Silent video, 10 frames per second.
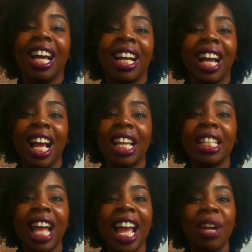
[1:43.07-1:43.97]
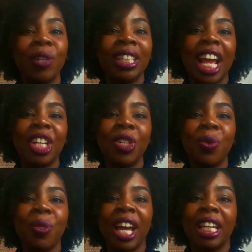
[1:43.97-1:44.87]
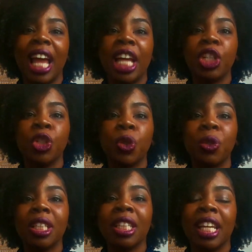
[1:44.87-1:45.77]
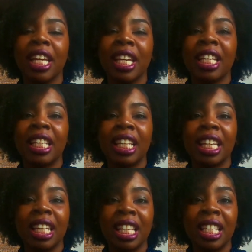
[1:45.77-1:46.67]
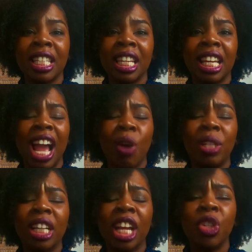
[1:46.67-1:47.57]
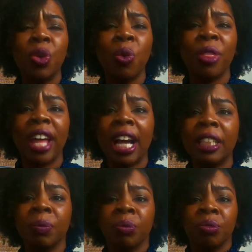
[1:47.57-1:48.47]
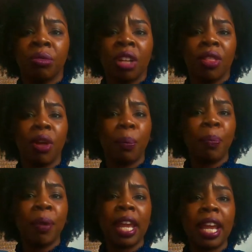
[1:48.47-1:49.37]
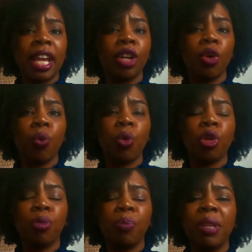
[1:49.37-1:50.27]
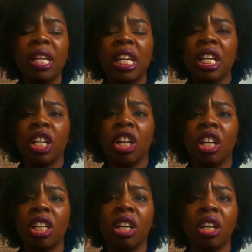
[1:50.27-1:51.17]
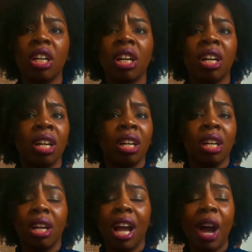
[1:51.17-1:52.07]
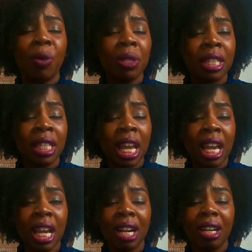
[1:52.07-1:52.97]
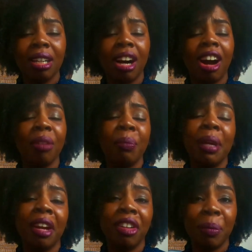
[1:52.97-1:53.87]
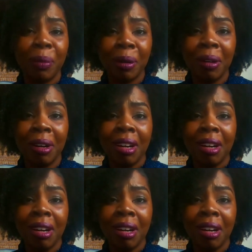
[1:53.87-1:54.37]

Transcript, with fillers: guys i wish i knew that i should take it easy i wish i knew that the pain would be i would say unbearable